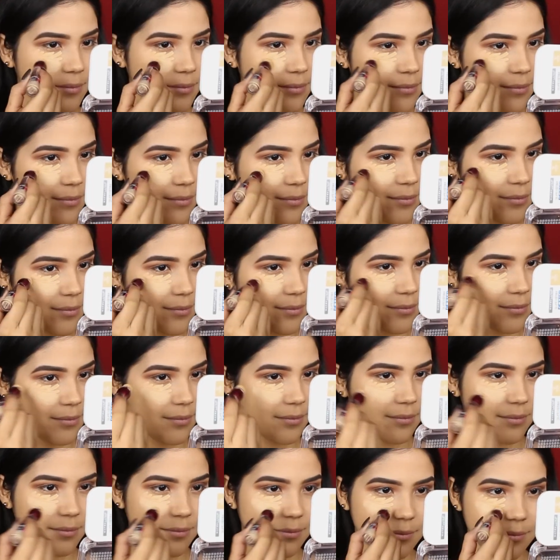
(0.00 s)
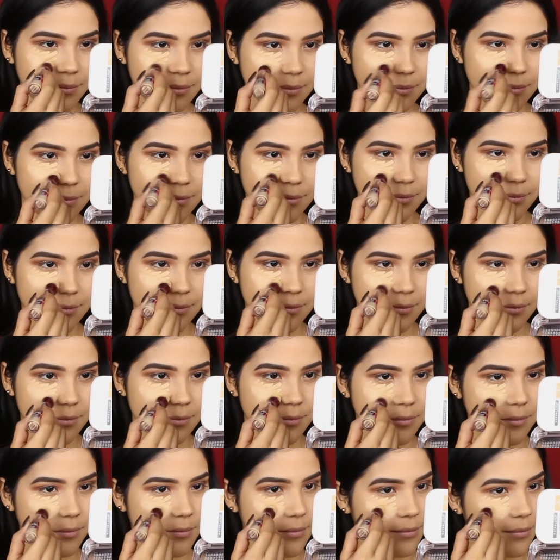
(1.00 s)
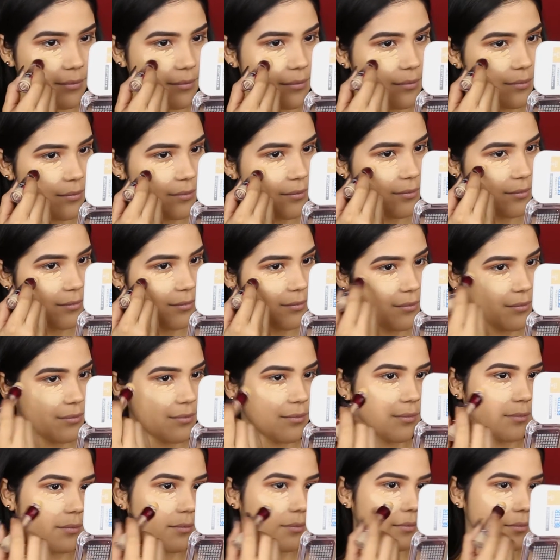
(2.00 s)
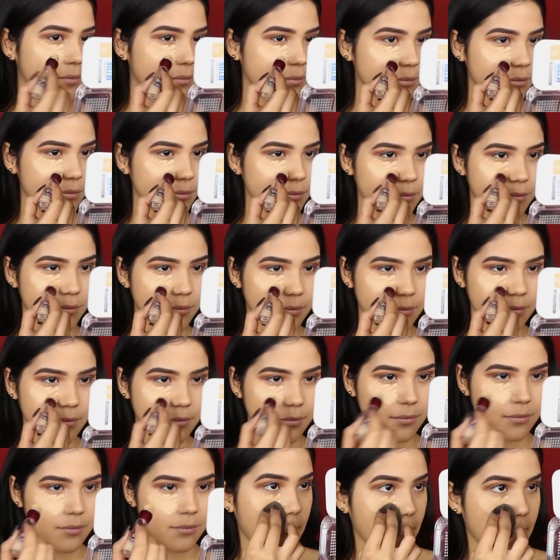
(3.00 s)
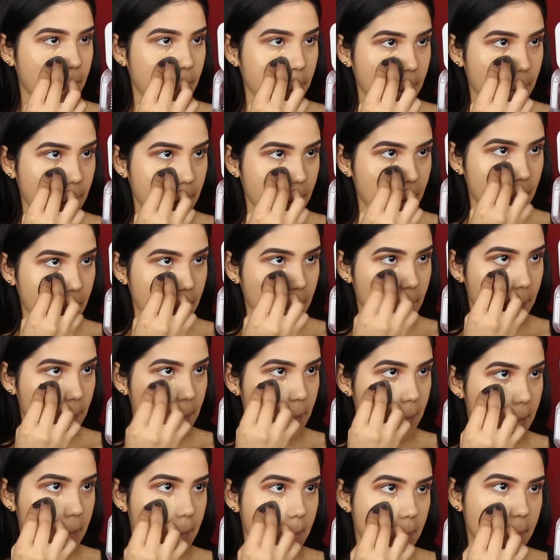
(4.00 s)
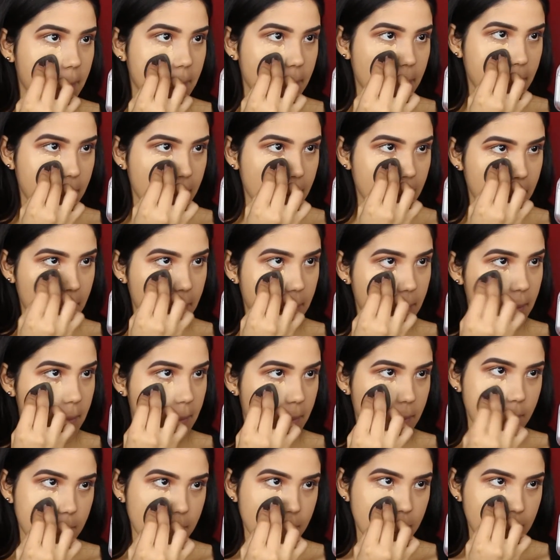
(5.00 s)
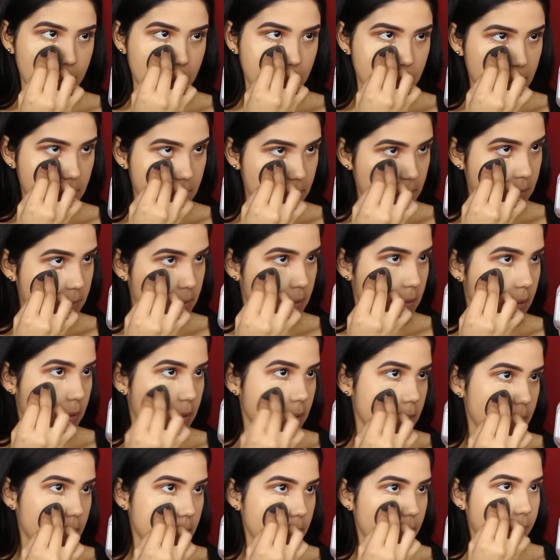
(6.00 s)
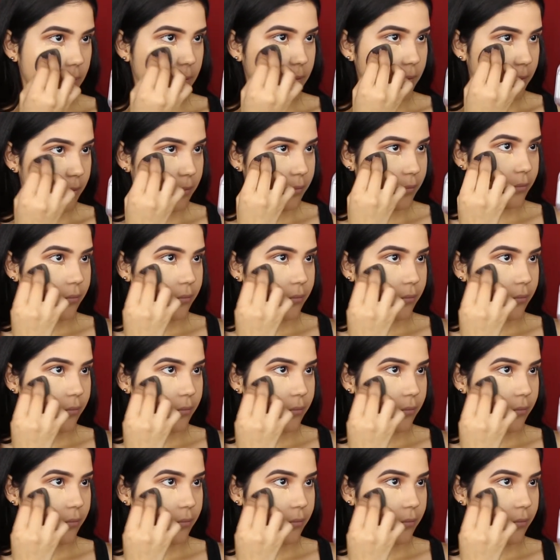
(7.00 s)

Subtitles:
Rewind in Neutralizer. So I'm just gonna blend them in with my beauty blender, like so.